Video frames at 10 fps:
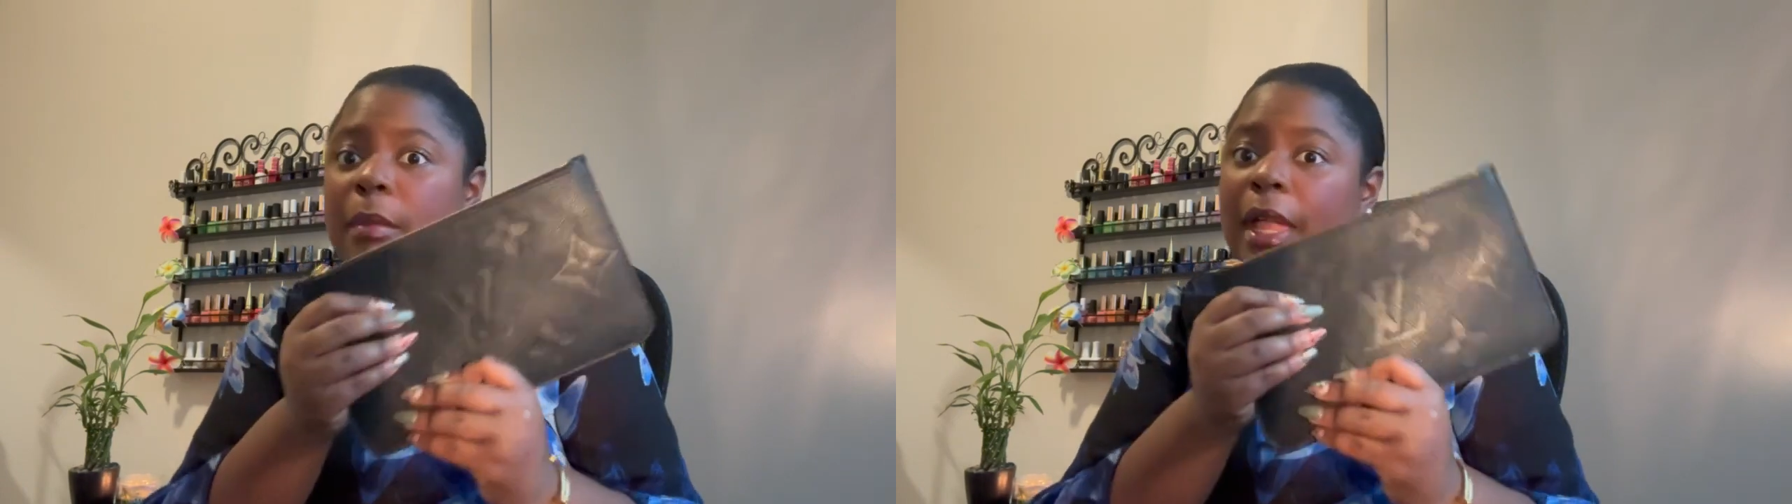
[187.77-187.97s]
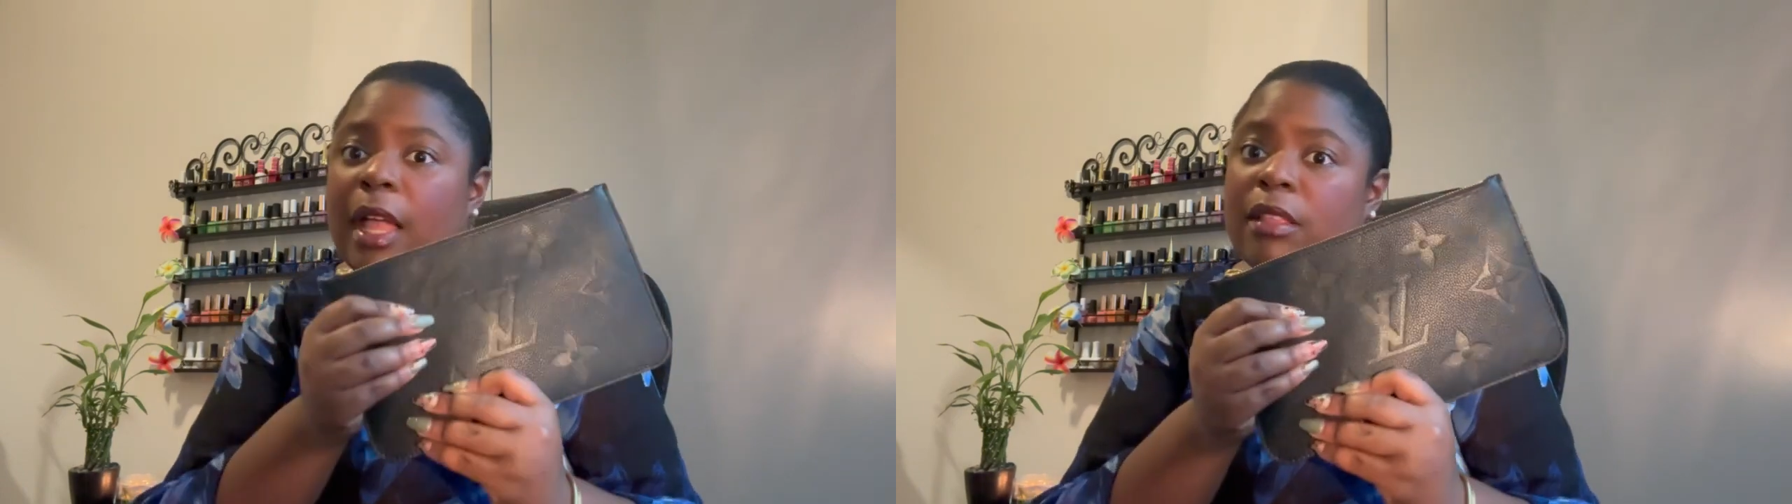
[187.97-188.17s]

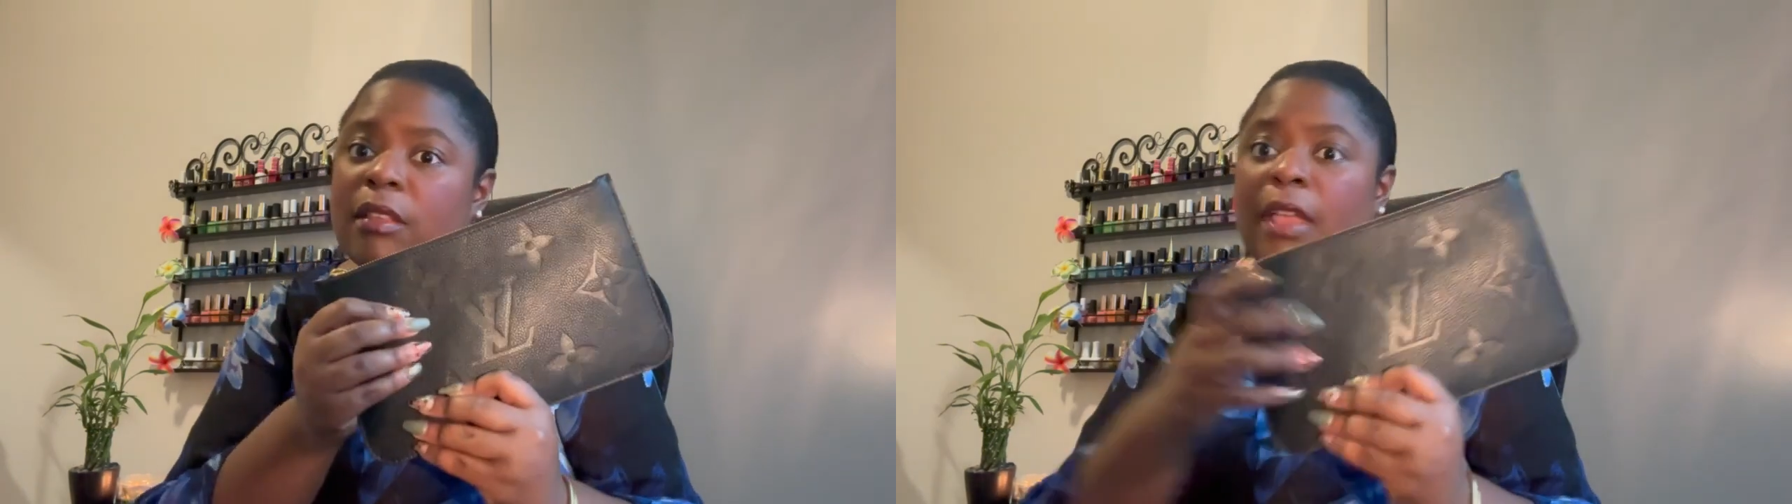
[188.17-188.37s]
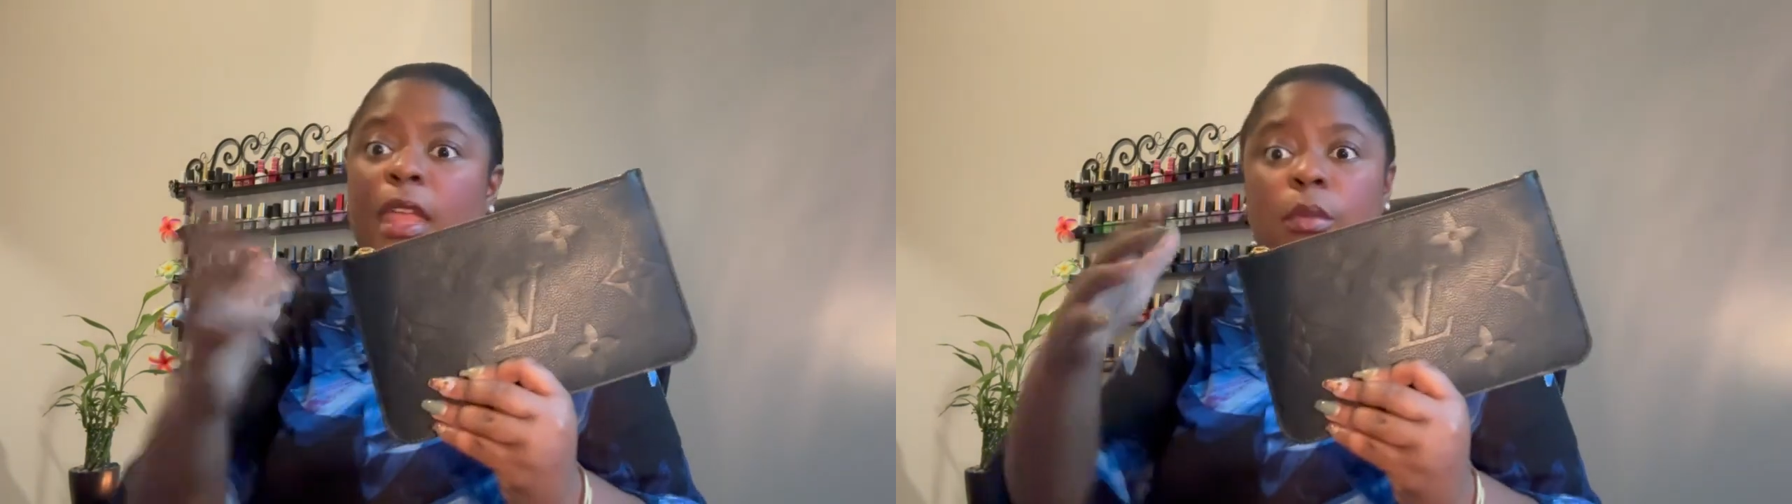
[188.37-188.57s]
I got this
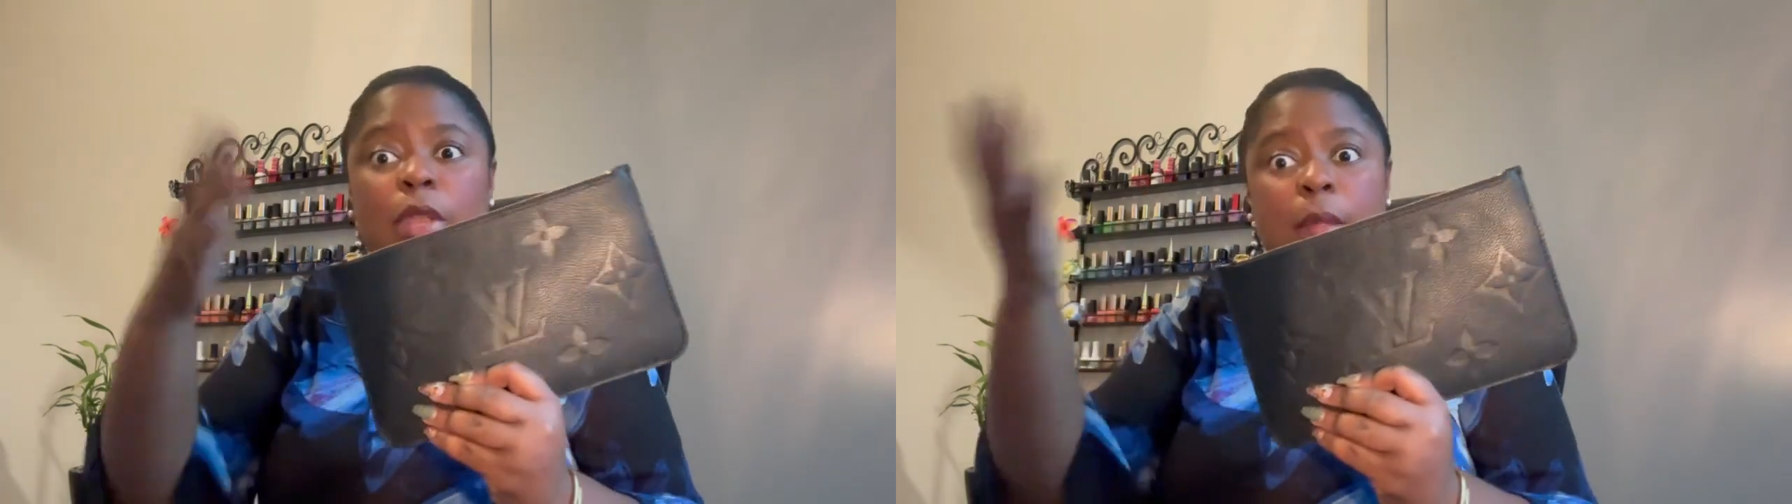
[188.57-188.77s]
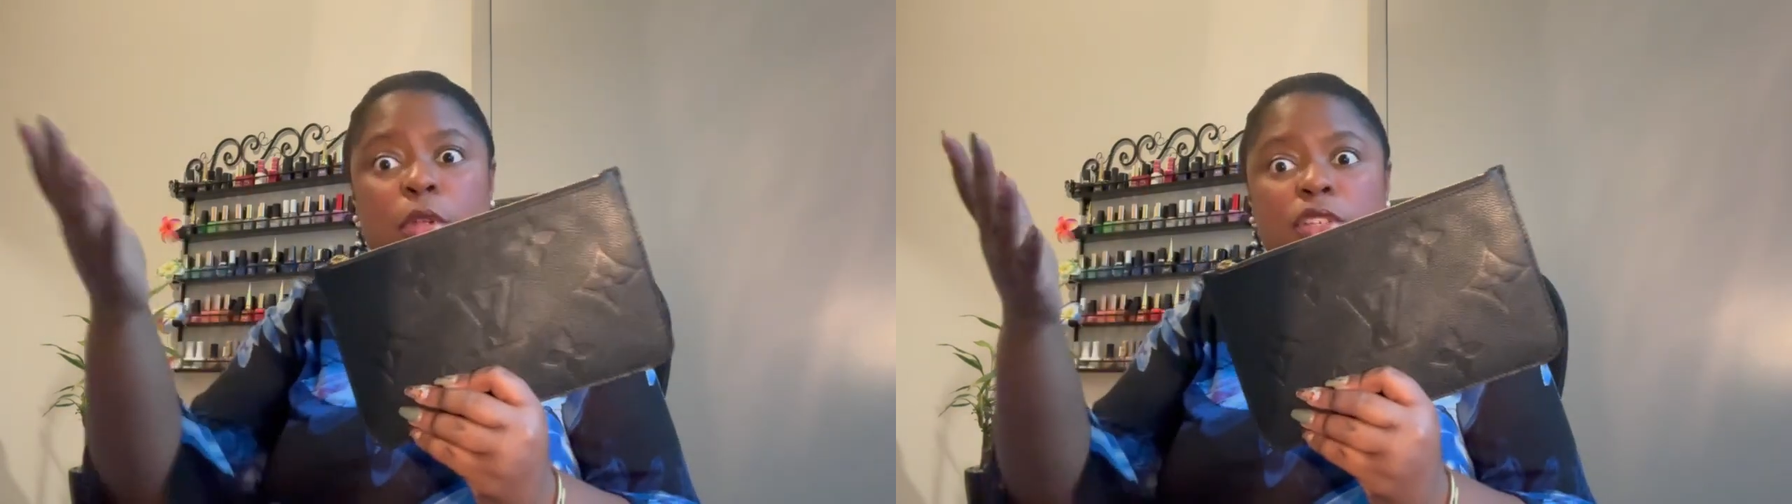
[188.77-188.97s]
item when
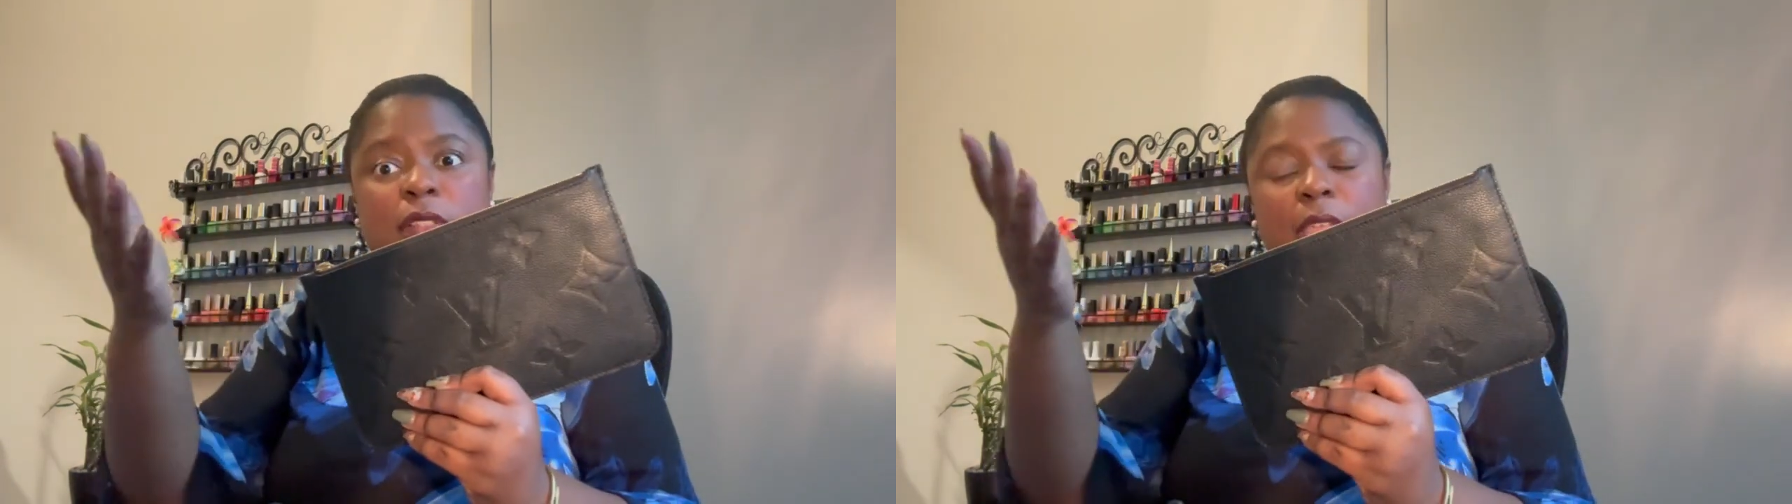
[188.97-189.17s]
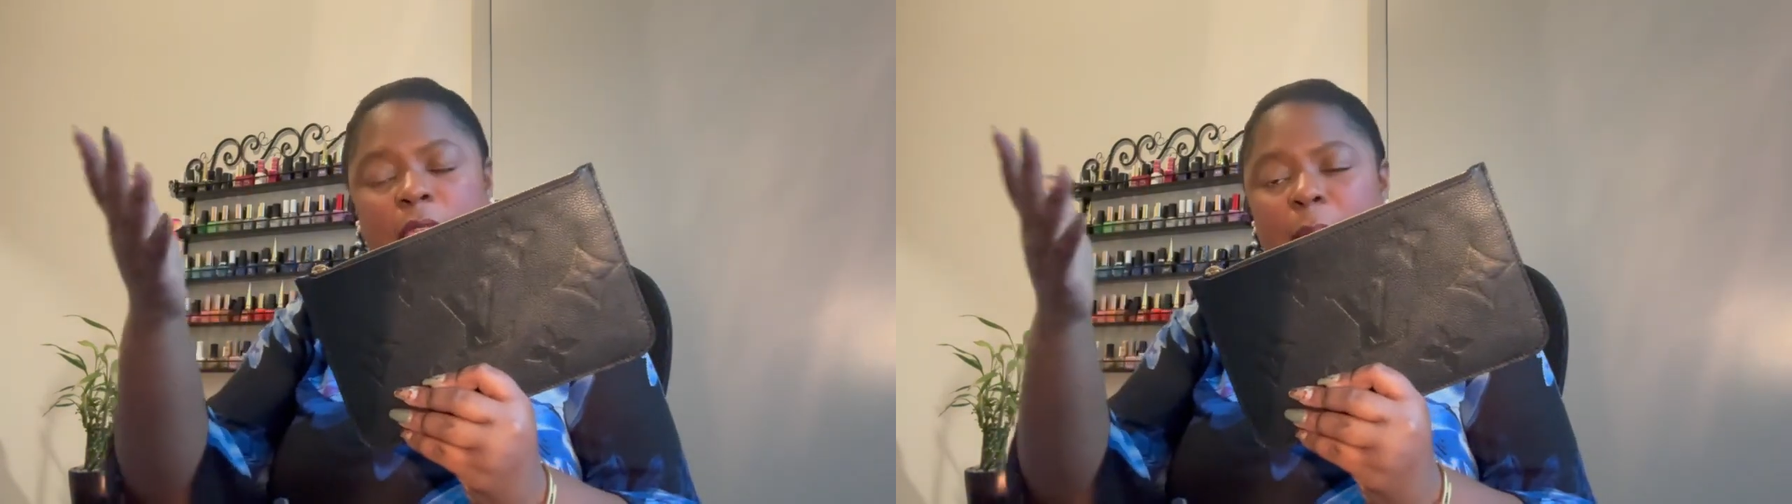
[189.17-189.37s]
I purchased
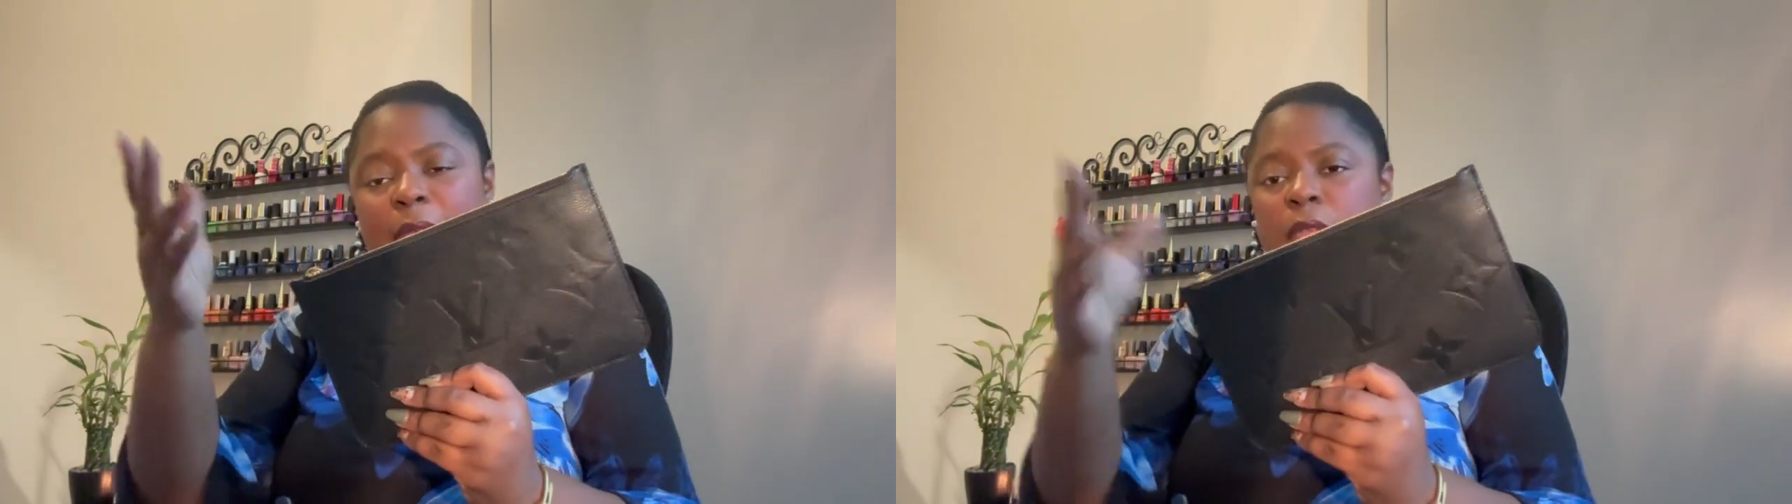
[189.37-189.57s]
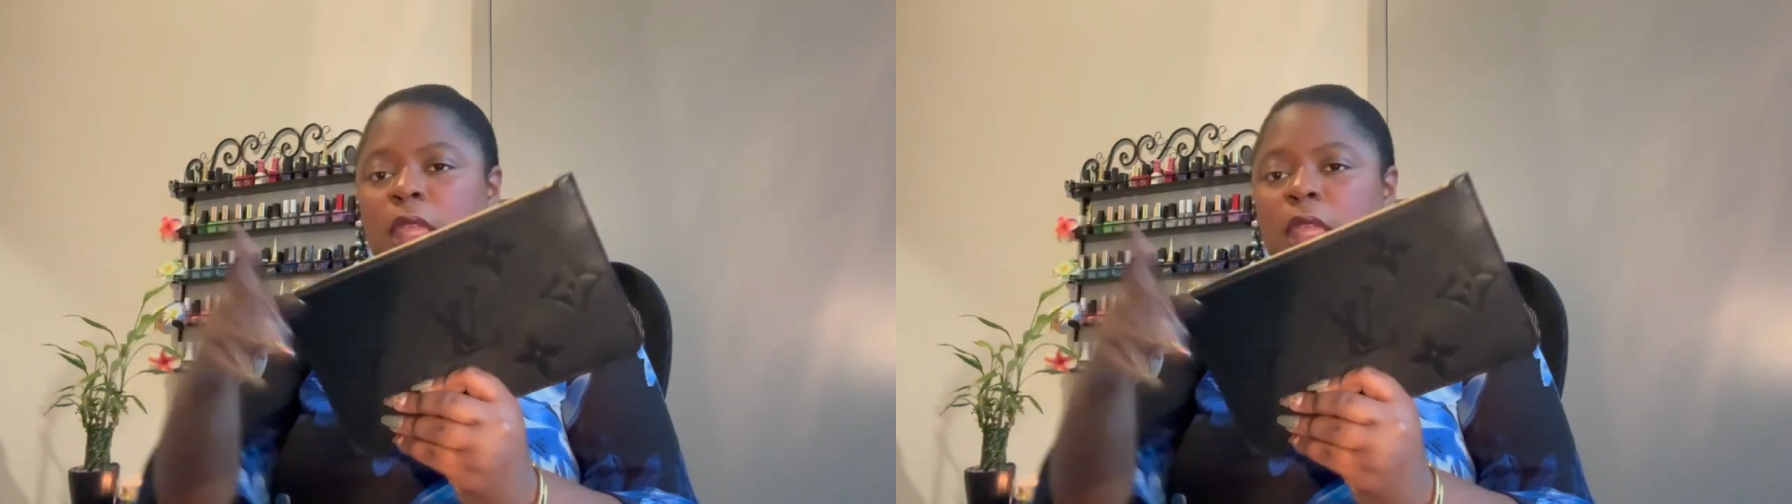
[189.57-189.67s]
the handbag.